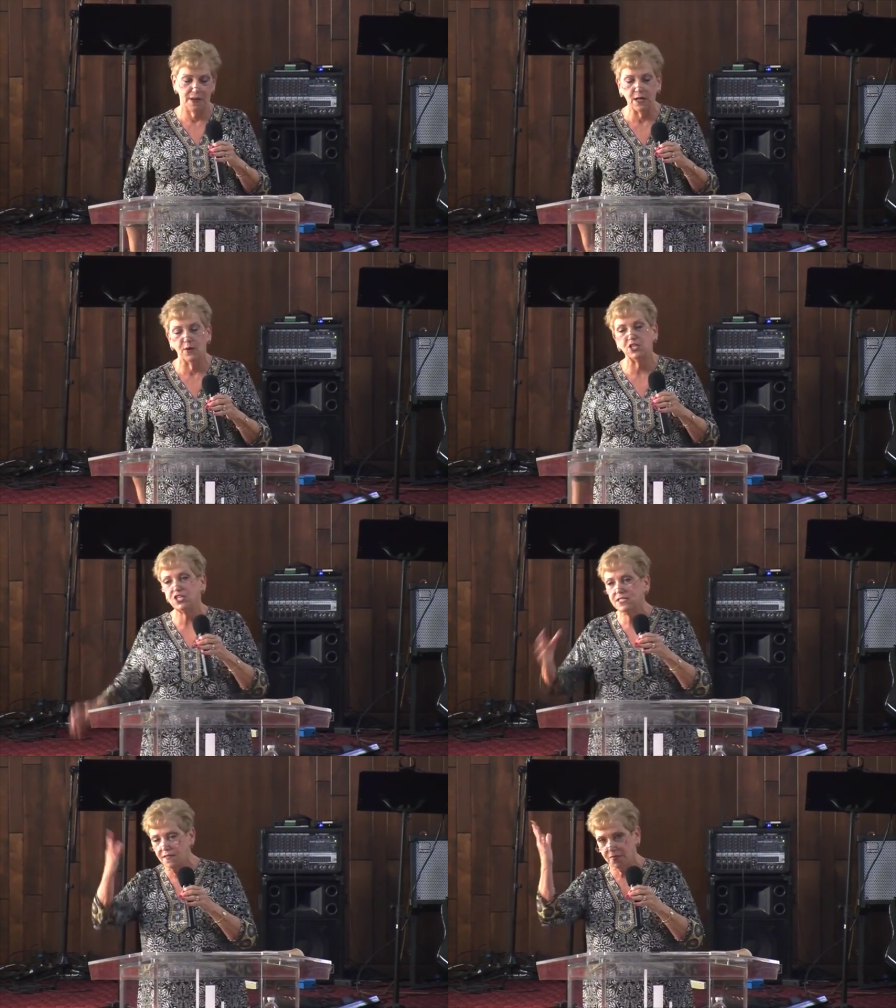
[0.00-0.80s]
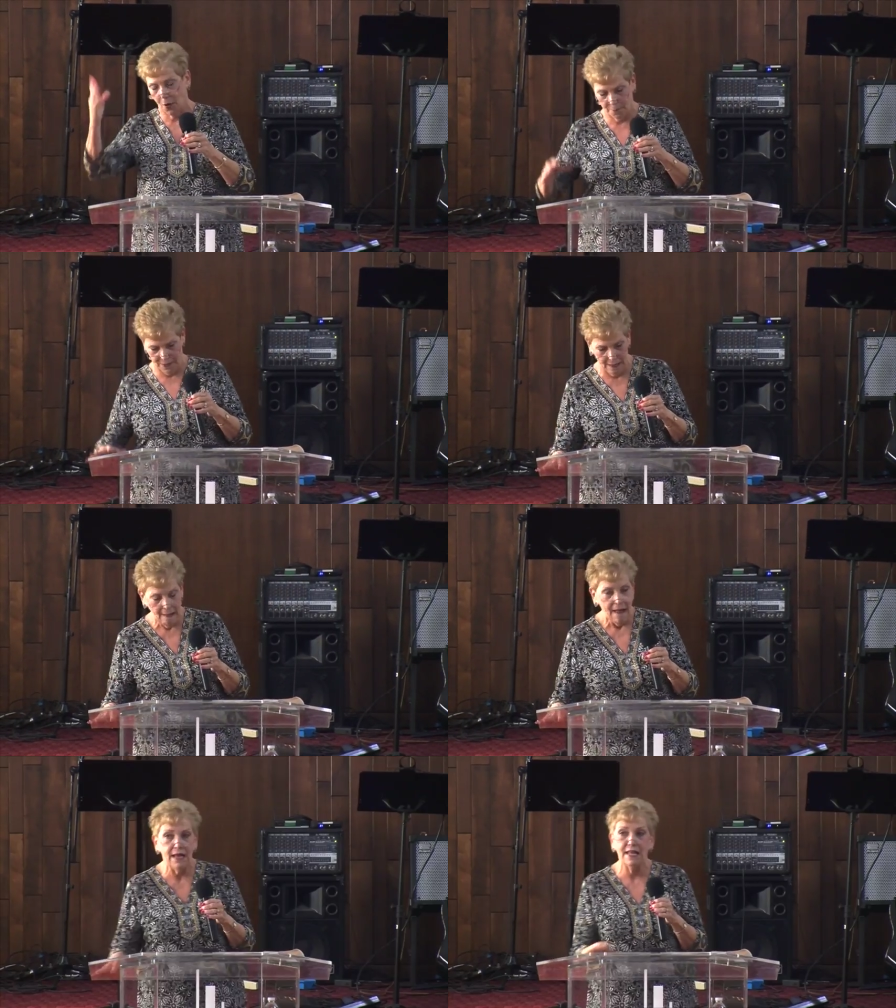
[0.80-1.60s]
But anyway, she's in therapy
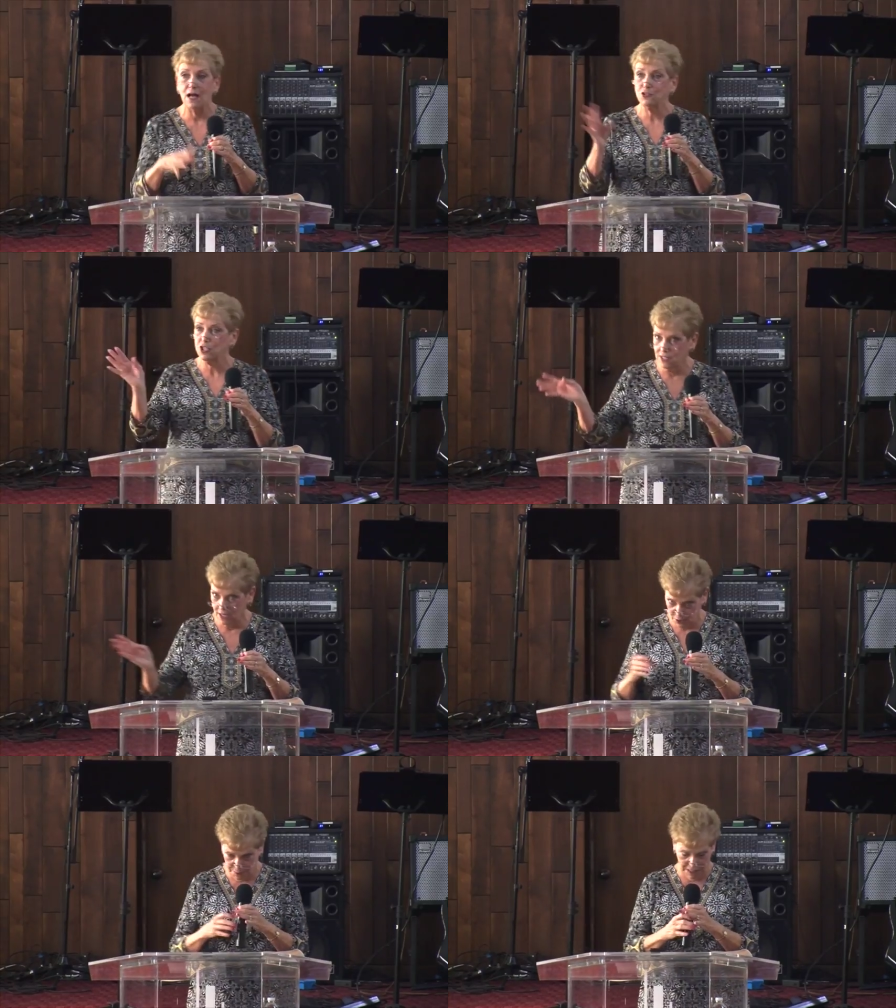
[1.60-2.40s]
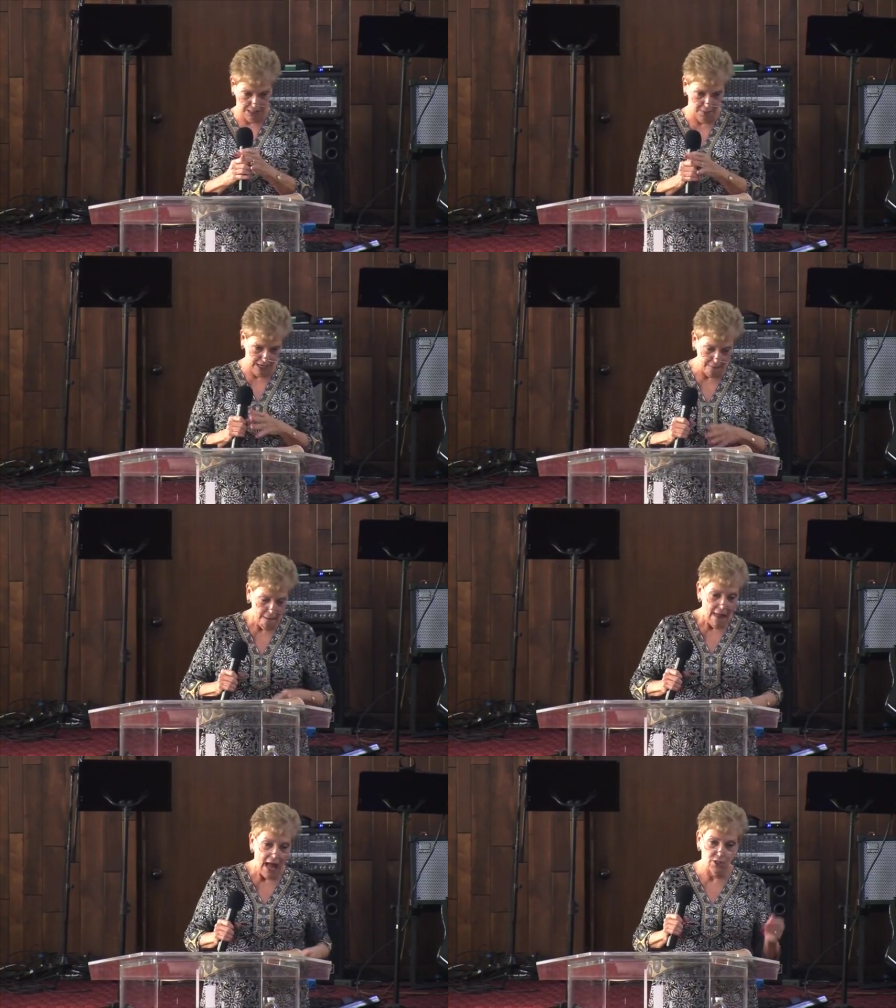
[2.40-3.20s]
and now she's not speaking to me
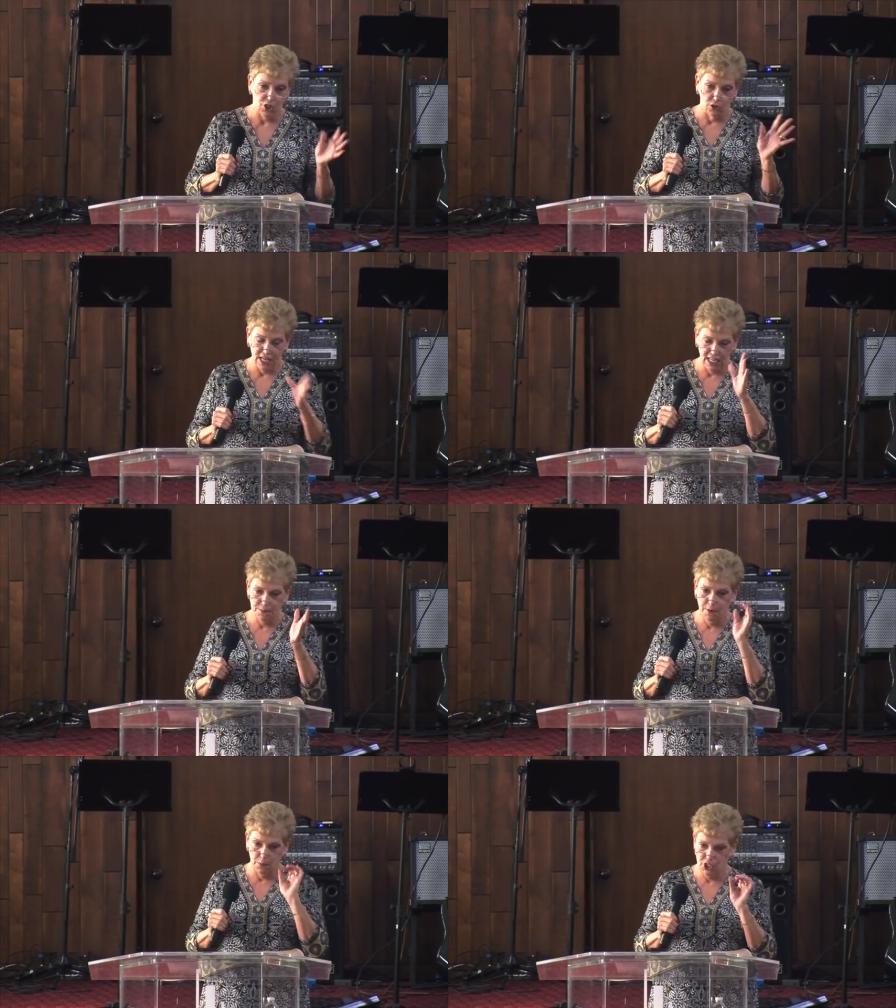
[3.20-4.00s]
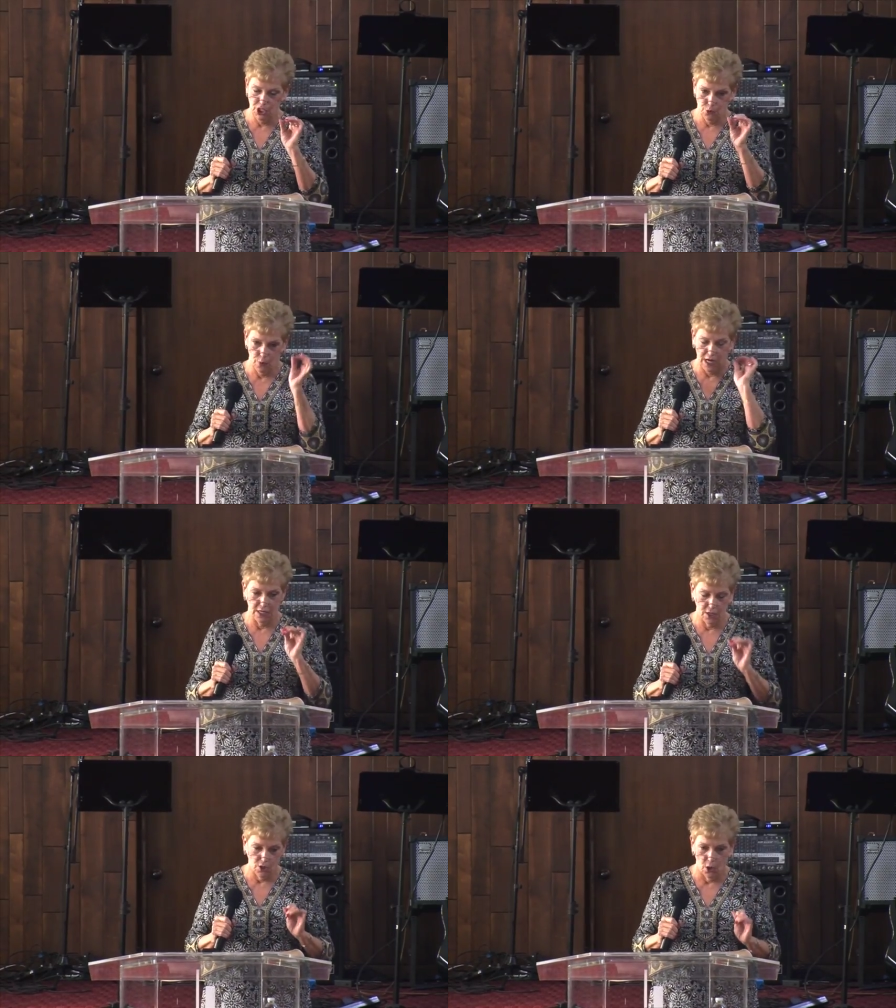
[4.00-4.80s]
and she'll text me when she's
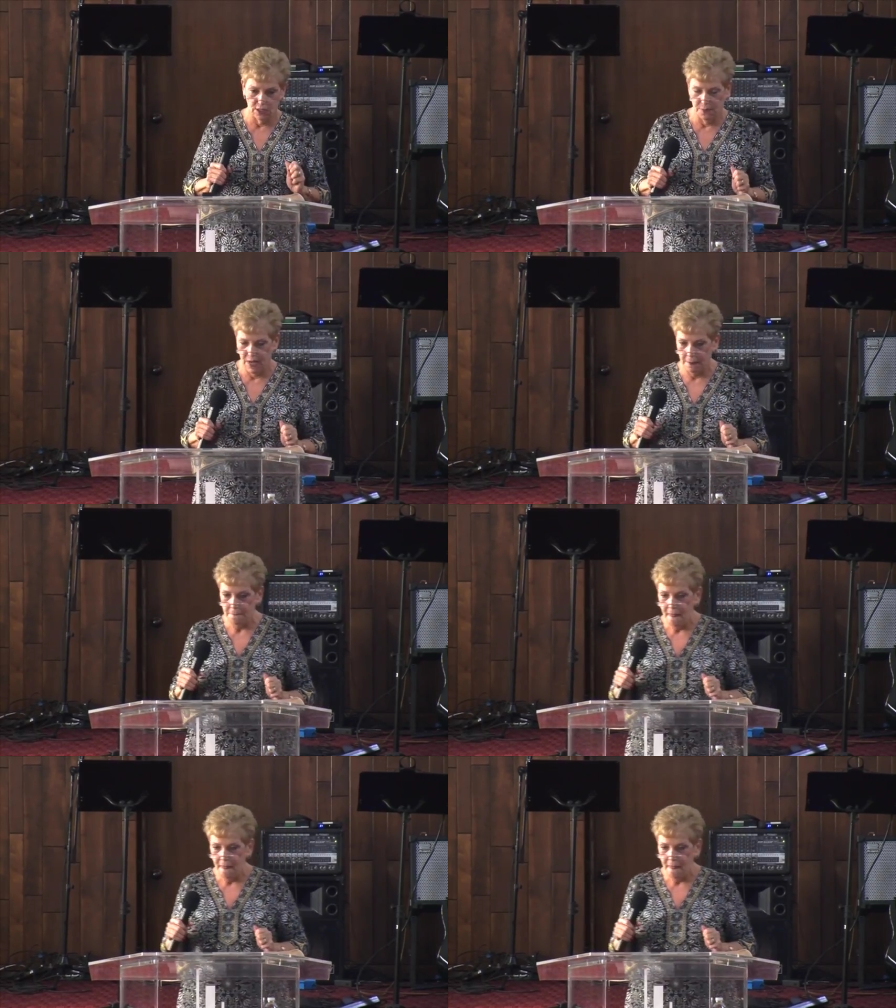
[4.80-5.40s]
ready to talk to me.